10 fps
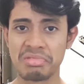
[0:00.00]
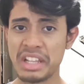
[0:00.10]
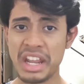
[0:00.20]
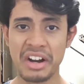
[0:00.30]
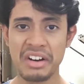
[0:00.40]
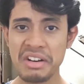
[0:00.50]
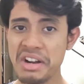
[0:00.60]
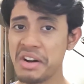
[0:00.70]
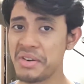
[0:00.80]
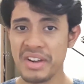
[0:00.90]
near,
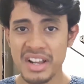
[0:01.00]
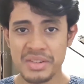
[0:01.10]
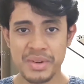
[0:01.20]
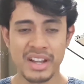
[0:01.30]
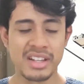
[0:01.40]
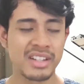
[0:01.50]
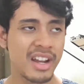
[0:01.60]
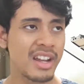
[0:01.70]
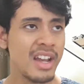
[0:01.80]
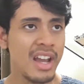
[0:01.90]
as we can
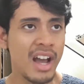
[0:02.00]
say.